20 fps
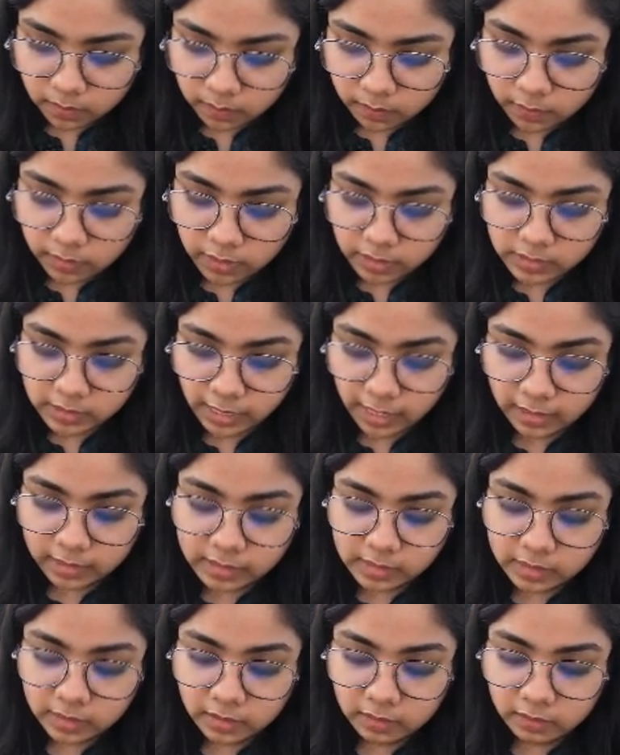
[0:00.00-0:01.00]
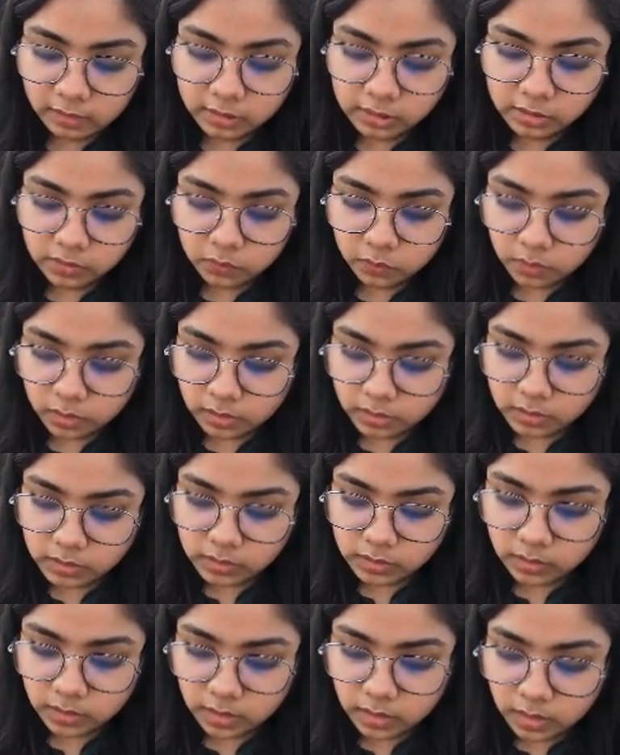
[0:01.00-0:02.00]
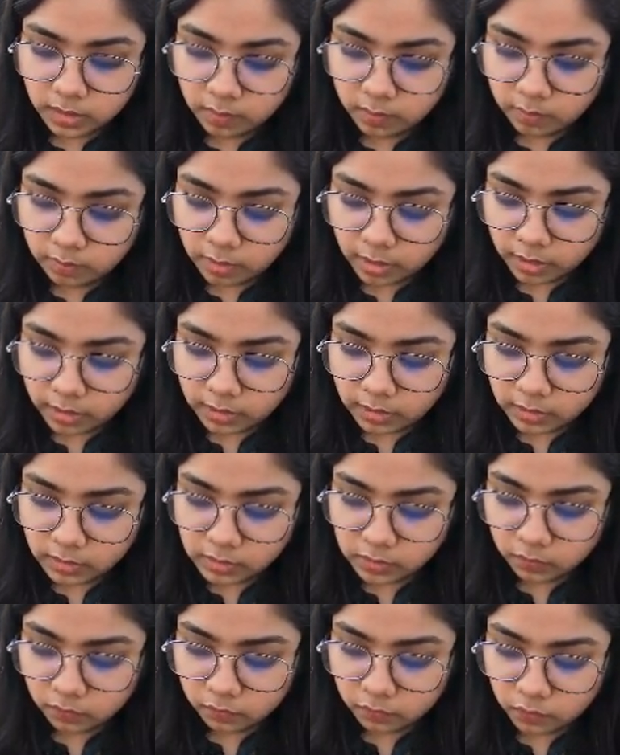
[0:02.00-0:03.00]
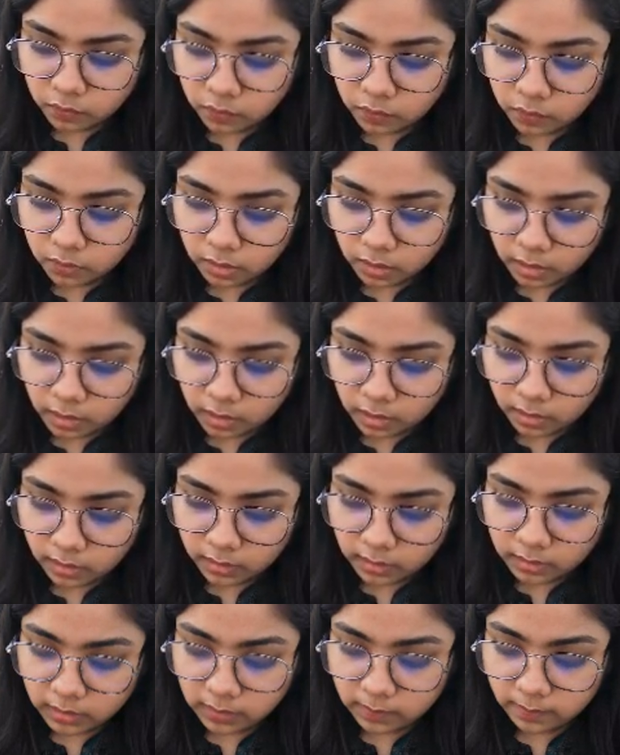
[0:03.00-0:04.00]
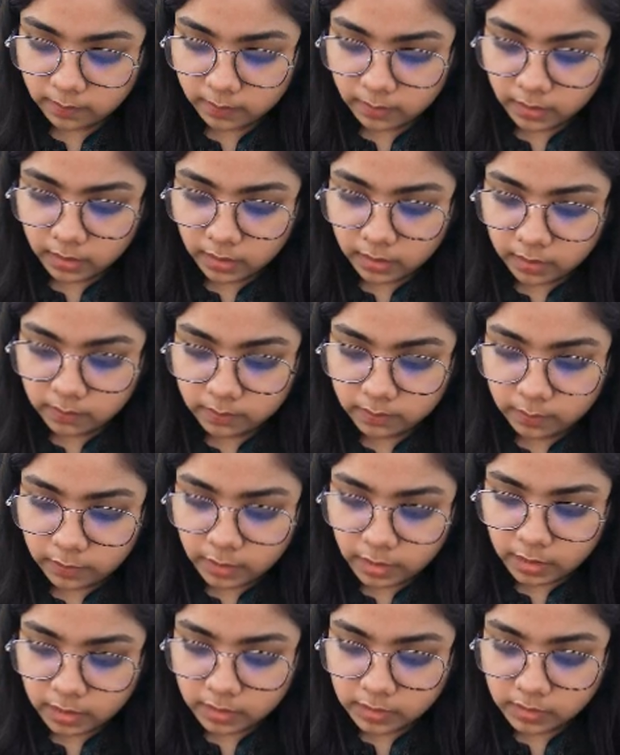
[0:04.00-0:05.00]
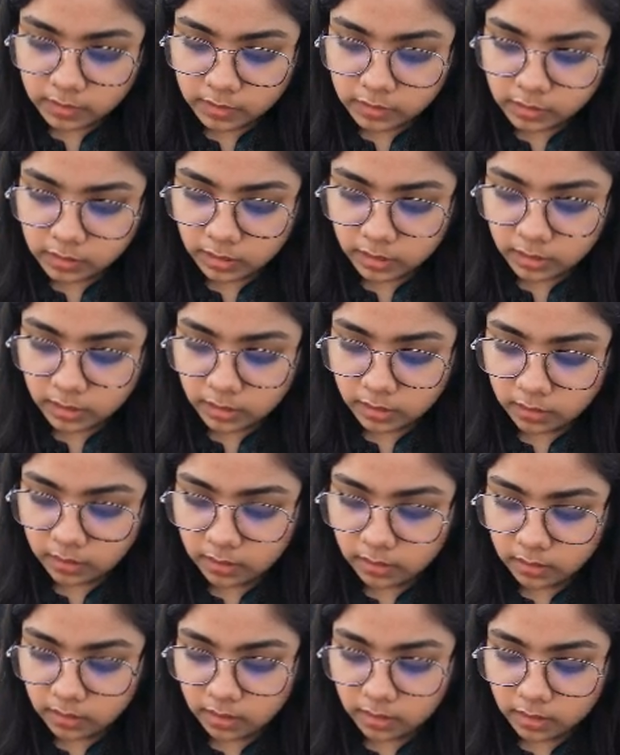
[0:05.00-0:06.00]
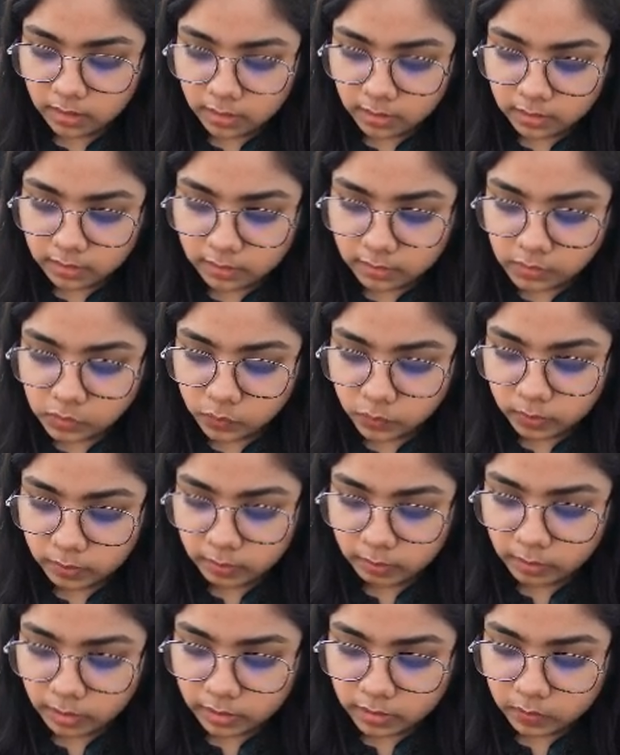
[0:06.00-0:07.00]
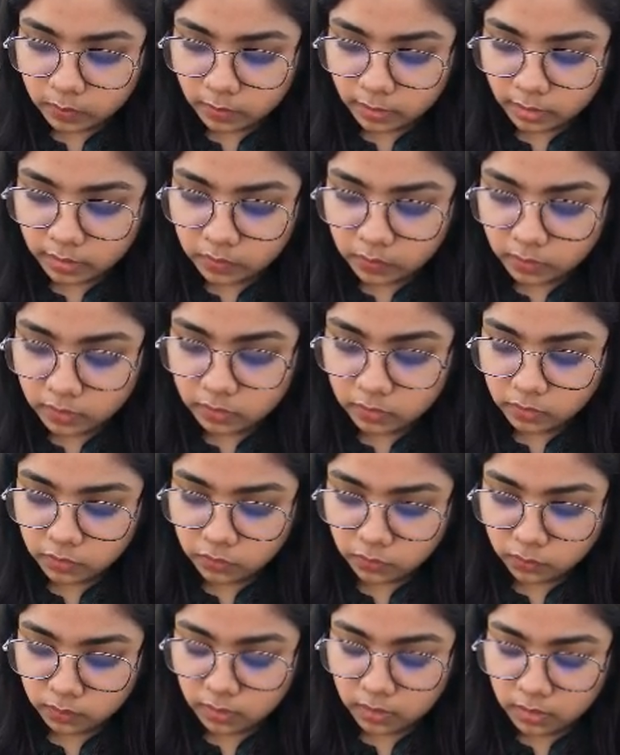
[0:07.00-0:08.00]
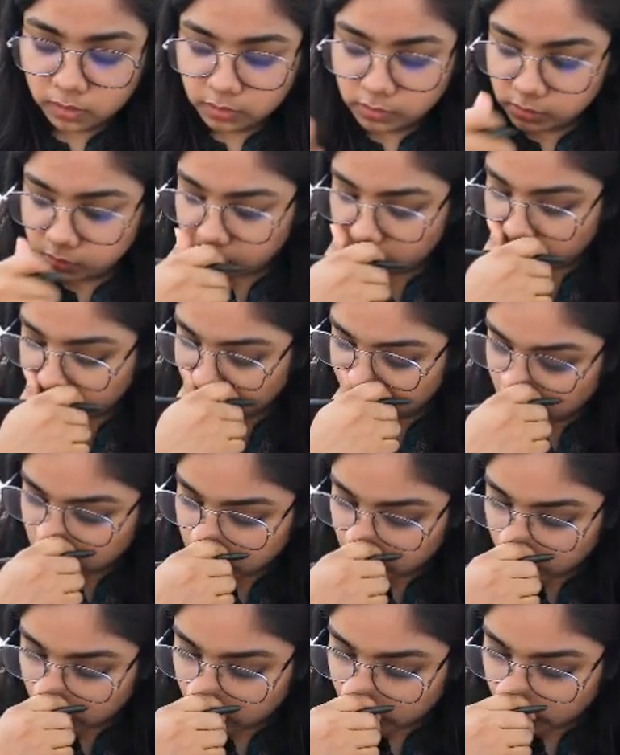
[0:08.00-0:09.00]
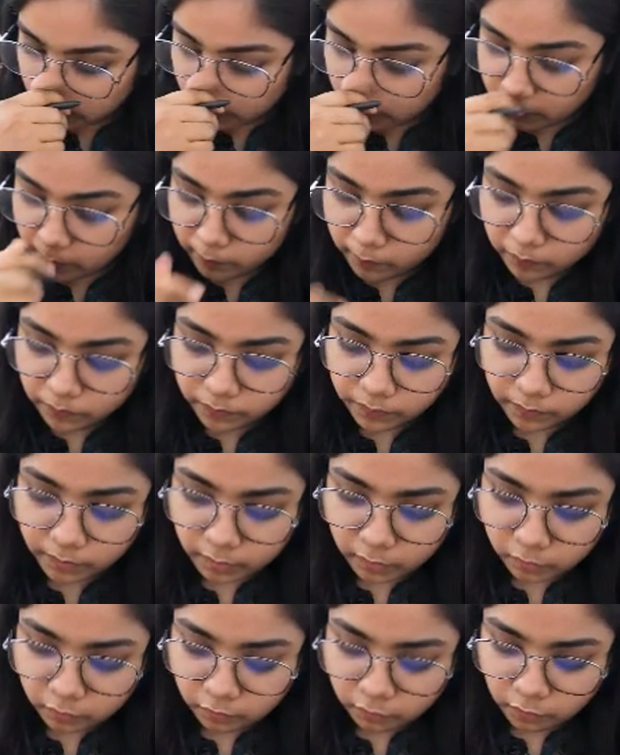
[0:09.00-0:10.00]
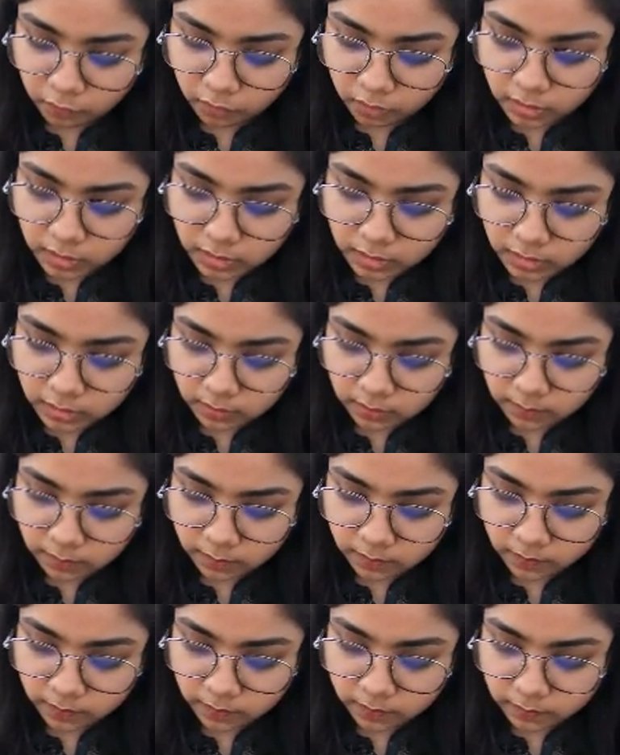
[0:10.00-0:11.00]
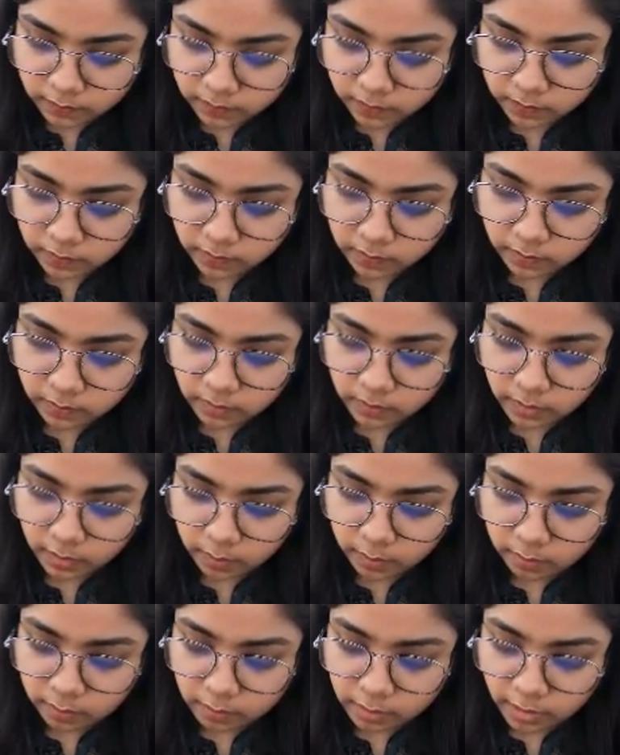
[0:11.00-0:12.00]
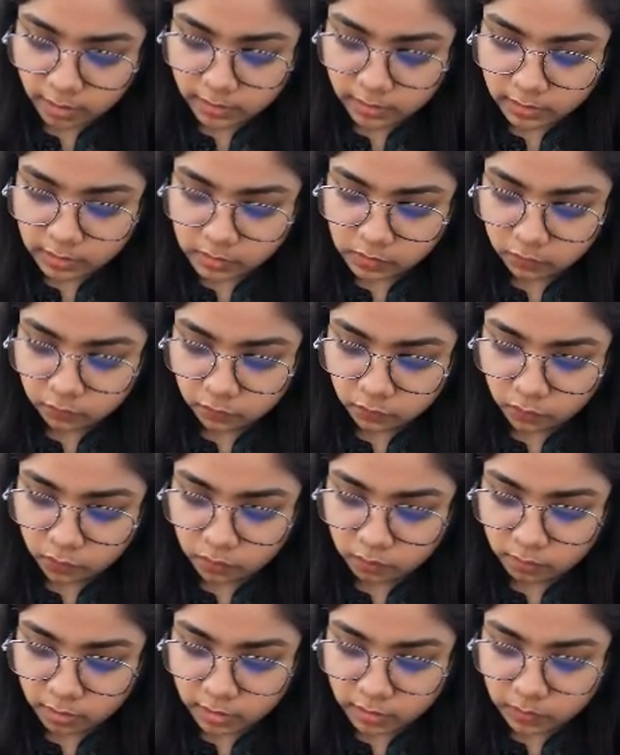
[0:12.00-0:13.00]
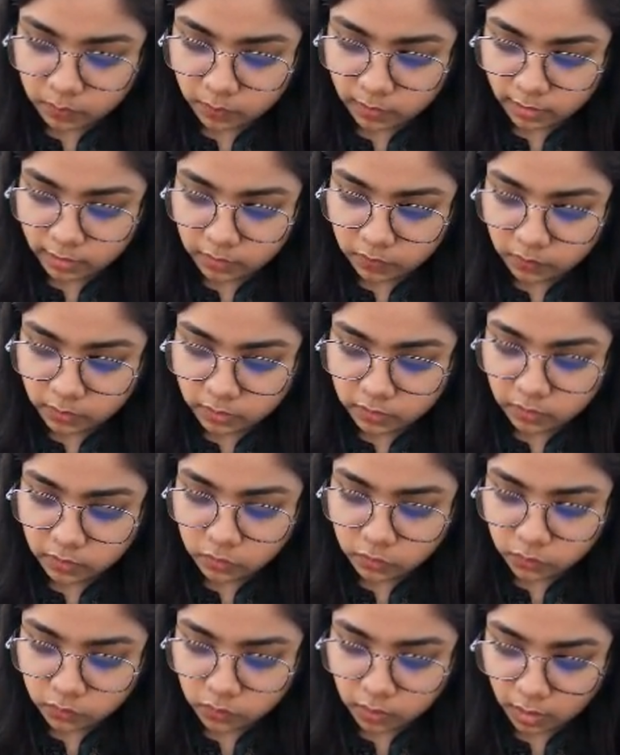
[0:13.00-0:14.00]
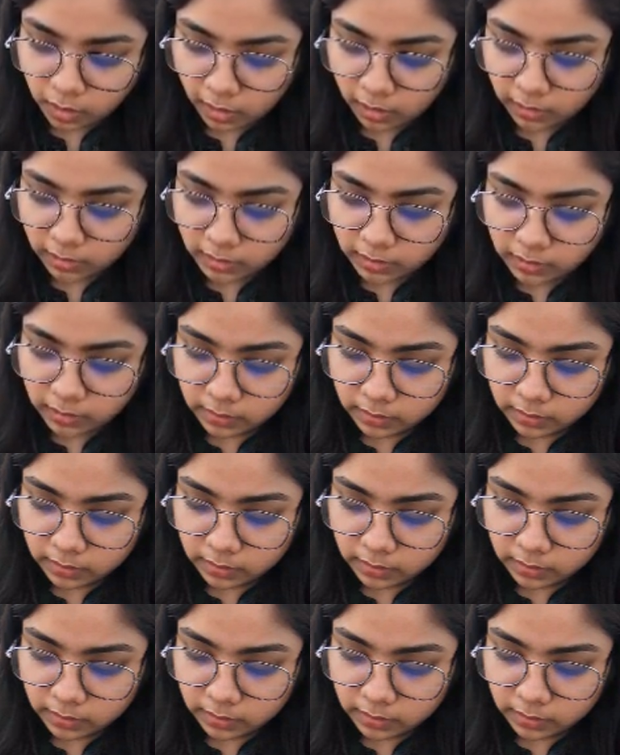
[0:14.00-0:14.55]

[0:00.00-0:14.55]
plus acceleration was minus 4i plus j. this will be multiplied with 2. So you get 14 minus 4 multiplied with 2i,